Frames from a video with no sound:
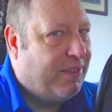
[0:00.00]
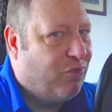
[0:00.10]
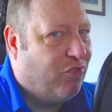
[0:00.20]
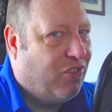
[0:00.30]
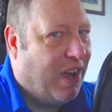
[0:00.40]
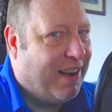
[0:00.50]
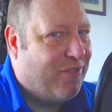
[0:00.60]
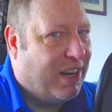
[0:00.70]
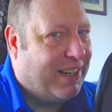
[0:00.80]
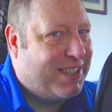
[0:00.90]
Very,
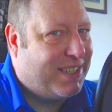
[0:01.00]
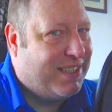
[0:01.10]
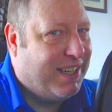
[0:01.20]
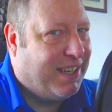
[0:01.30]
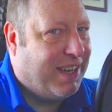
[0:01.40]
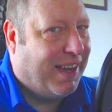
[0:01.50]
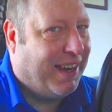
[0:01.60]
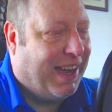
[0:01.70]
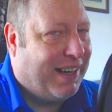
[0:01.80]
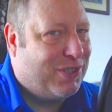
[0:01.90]
very sneaky
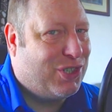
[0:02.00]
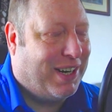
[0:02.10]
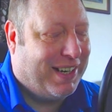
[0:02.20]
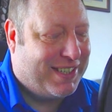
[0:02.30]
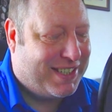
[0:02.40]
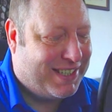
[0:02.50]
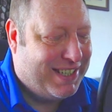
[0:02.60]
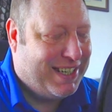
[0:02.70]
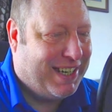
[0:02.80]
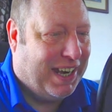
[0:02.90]
again, trying to
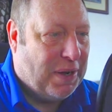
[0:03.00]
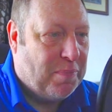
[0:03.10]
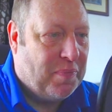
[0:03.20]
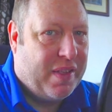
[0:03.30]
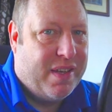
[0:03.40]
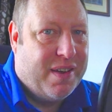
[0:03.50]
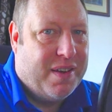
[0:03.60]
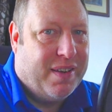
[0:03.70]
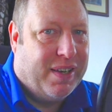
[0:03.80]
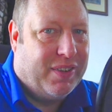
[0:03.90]
sneak in
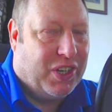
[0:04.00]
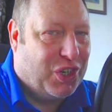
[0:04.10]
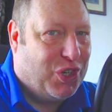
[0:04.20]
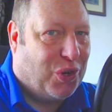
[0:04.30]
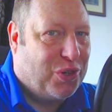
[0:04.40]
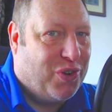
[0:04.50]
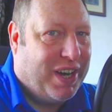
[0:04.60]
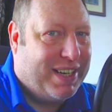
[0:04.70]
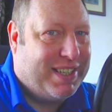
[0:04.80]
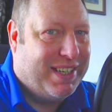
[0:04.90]
that God
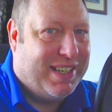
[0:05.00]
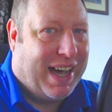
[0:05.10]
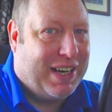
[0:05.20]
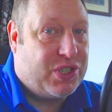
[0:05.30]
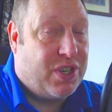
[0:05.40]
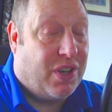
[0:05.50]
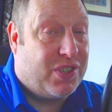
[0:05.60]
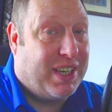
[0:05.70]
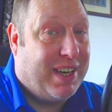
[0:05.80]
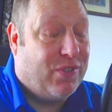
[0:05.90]
created
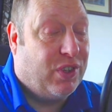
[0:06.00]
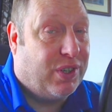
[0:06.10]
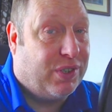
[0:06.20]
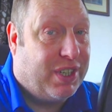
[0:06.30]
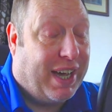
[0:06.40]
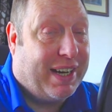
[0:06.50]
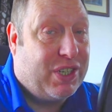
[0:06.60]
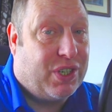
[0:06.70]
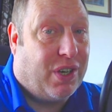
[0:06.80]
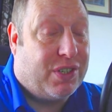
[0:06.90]
dinosaurs, even though
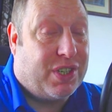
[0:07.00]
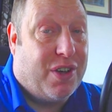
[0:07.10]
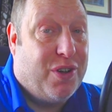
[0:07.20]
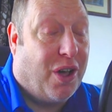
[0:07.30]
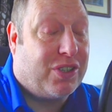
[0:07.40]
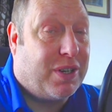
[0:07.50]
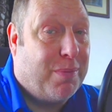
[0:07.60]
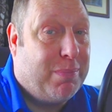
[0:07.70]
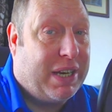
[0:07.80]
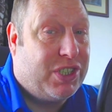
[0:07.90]
dinosaurs are not
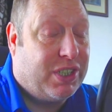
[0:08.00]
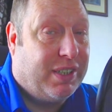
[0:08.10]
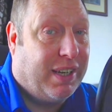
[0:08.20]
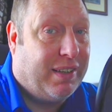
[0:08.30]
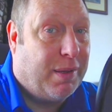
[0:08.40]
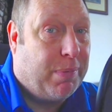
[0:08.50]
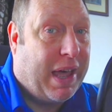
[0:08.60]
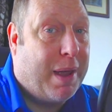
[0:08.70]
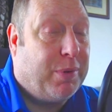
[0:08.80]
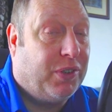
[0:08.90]
mentioned in the
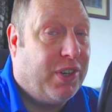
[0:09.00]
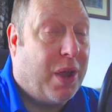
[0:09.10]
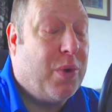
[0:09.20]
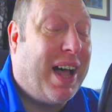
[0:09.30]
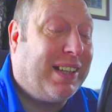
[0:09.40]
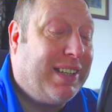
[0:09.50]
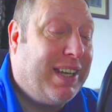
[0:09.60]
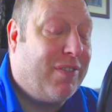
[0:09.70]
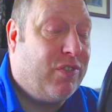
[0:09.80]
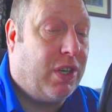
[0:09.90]
Bible. Now, I'll
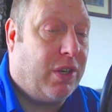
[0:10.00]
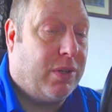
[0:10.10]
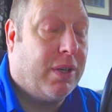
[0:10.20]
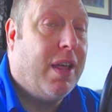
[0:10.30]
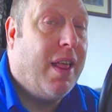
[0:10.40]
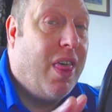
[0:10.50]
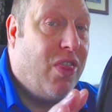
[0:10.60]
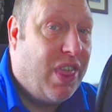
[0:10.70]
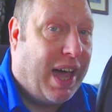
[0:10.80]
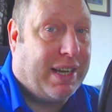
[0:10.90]
give you
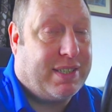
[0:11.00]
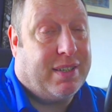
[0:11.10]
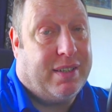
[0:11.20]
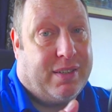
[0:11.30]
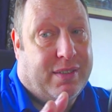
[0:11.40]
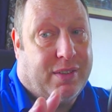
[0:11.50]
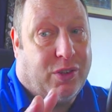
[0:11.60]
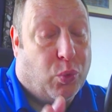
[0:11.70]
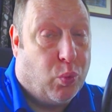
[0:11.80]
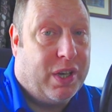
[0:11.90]
that
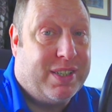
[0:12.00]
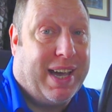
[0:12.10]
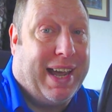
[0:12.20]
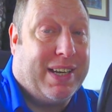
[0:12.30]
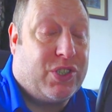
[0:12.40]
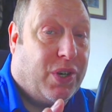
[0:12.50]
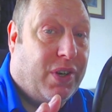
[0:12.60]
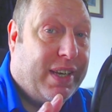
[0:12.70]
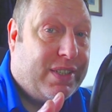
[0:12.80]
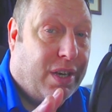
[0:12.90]
the word
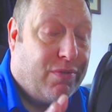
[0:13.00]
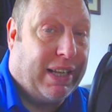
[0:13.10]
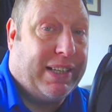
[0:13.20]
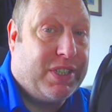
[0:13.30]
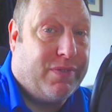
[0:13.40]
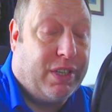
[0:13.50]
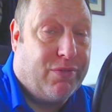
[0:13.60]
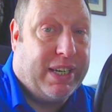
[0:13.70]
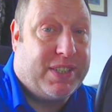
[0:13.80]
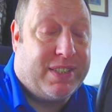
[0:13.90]
dinosaur is a relatively
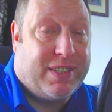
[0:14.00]
recent